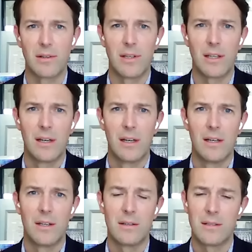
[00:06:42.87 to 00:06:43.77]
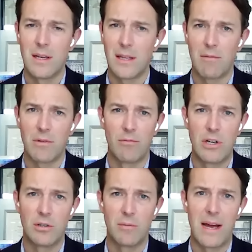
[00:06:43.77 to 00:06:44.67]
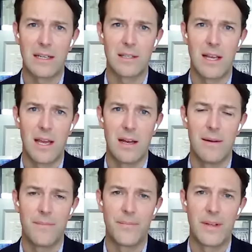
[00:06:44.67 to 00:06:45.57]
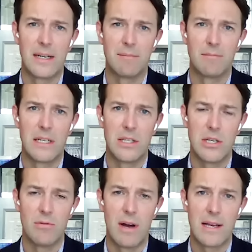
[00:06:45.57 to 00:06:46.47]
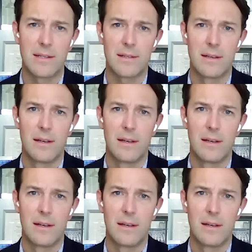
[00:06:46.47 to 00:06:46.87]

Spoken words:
So I think you're seeing that with the regional banks here in the US,